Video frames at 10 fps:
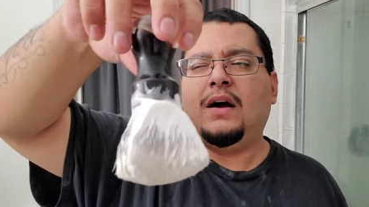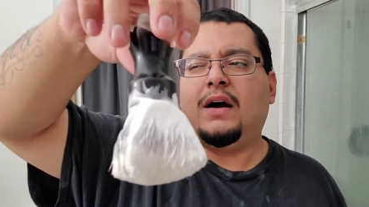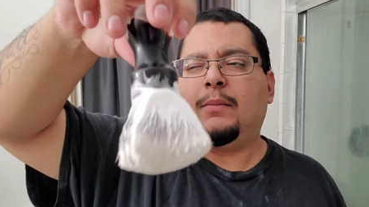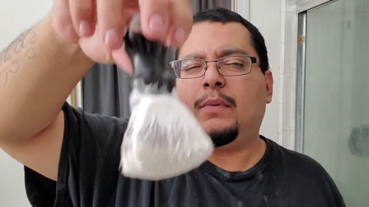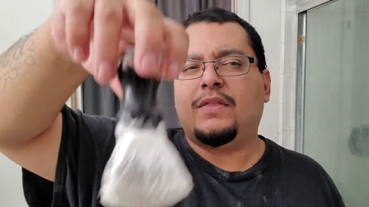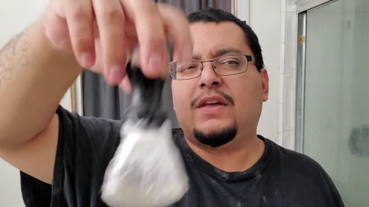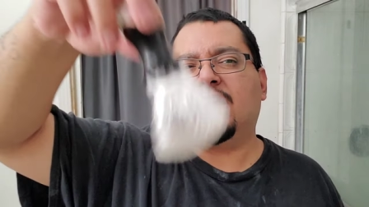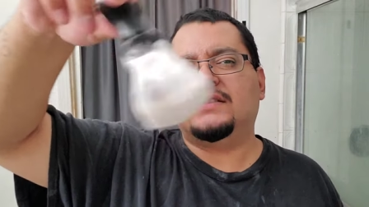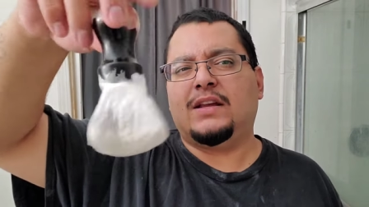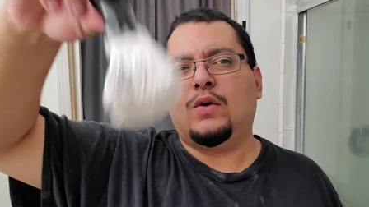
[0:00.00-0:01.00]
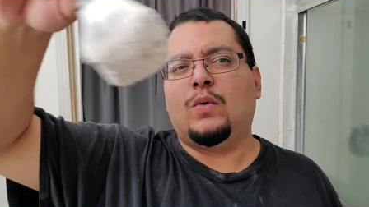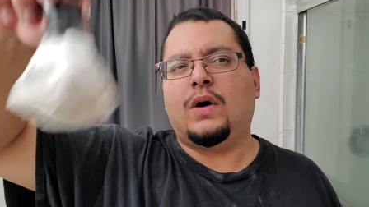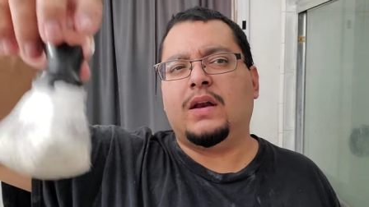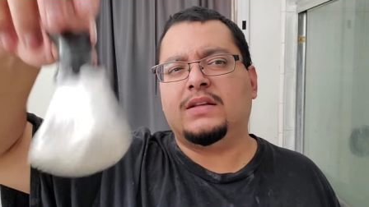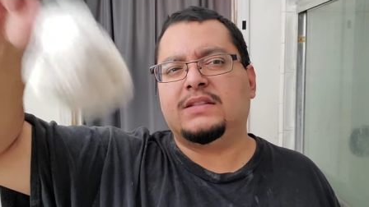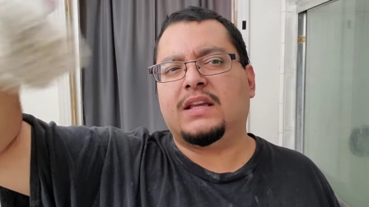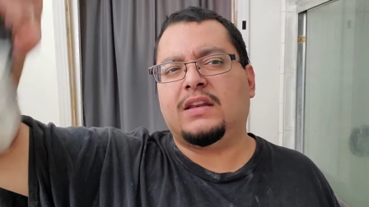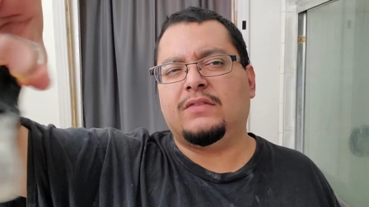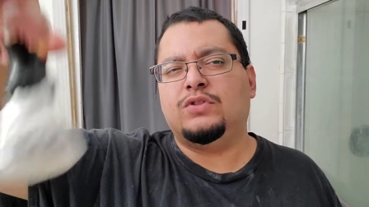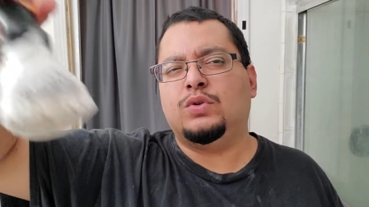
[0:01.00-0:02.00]
Um, I think as they go on,
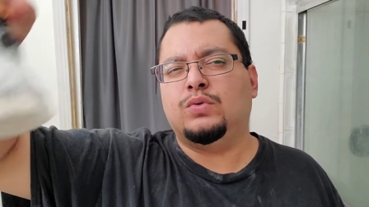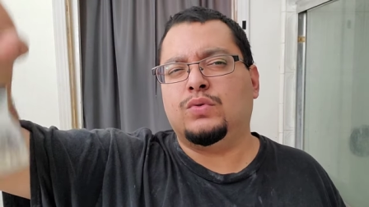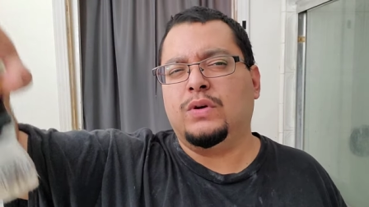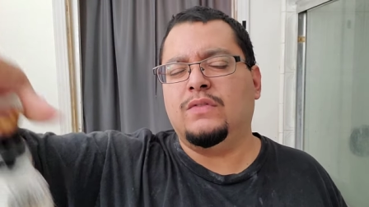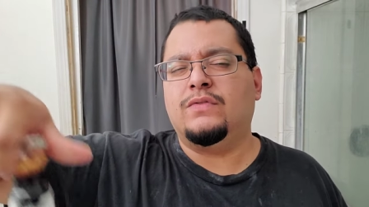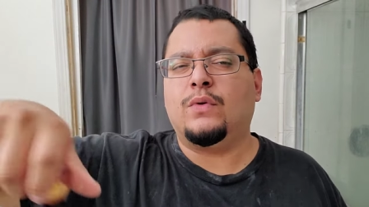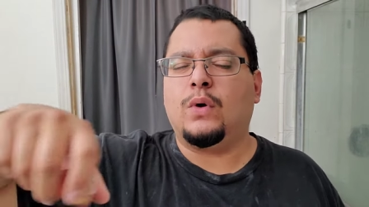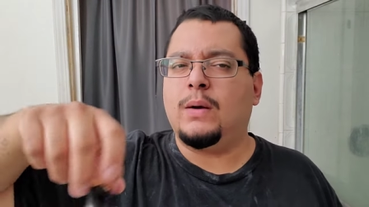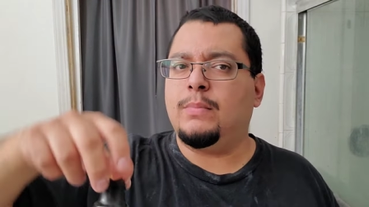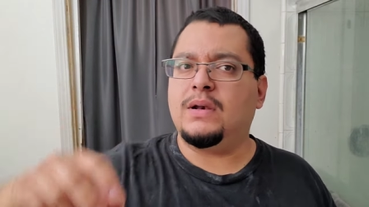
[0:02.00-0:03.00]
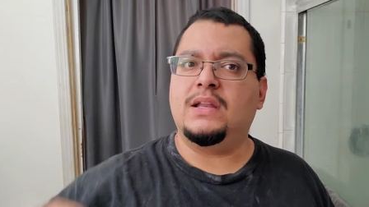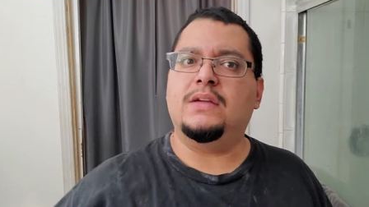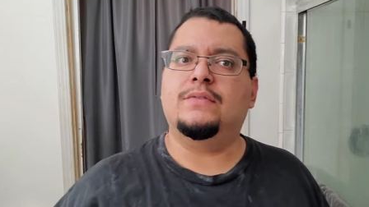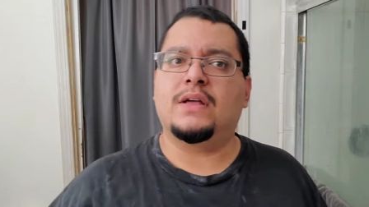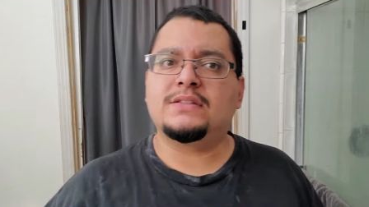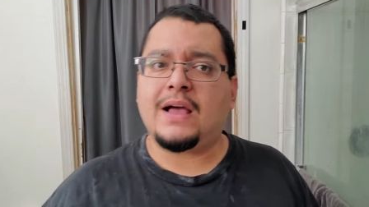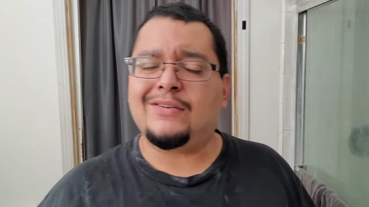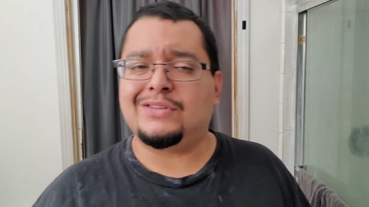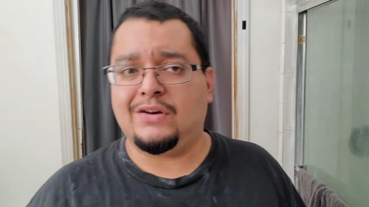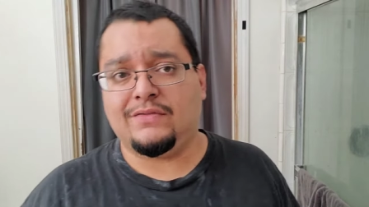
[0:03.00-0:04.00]
executive two, three, four, I believe that's how
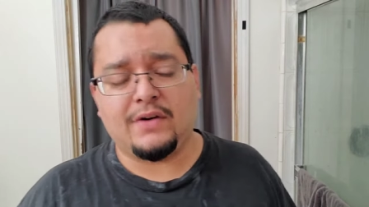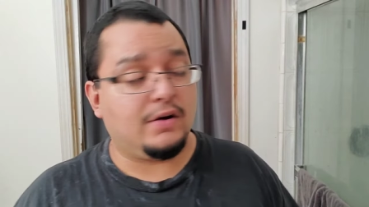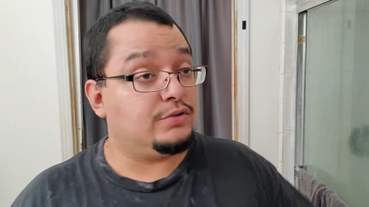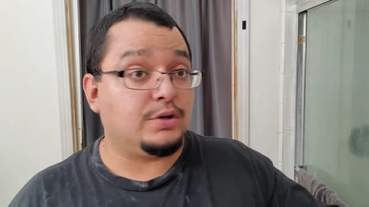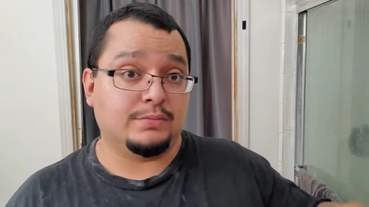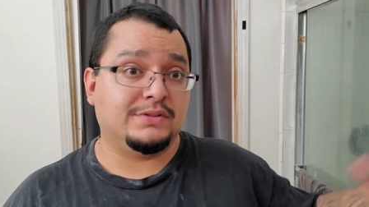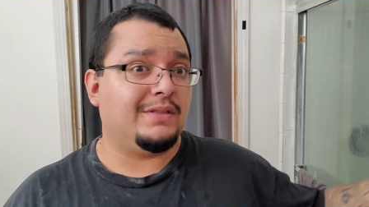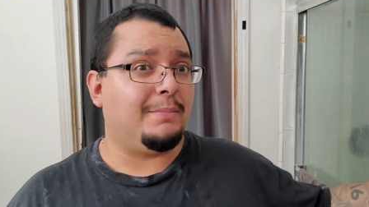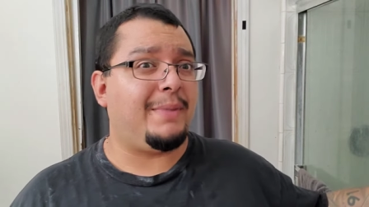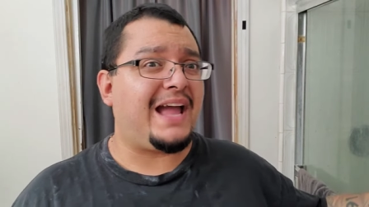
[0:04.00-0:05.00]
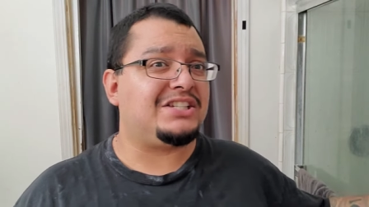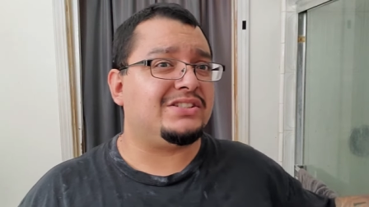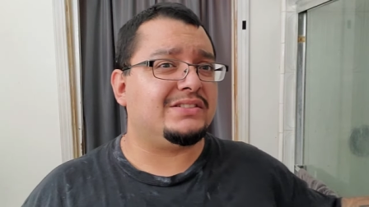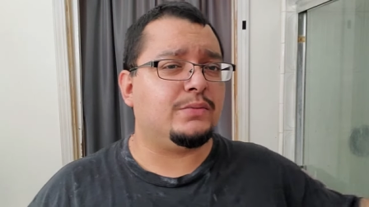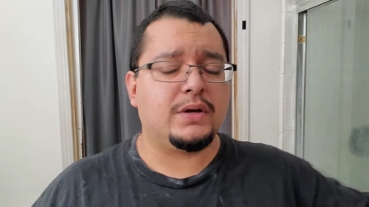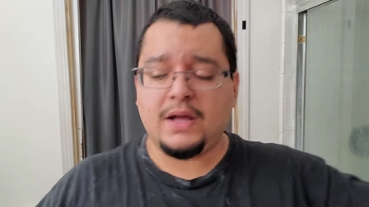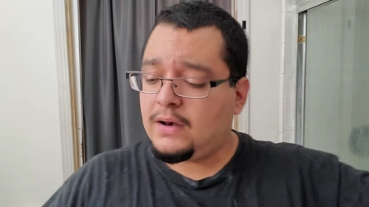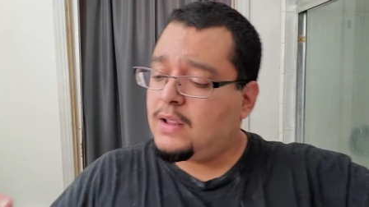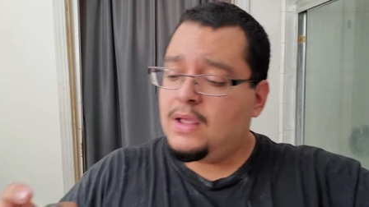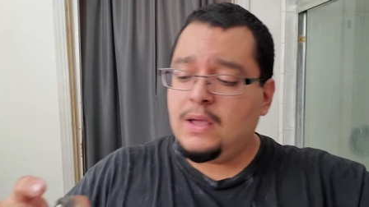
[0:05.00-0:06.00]
it's gonna follow in terms of the batches and whatnot.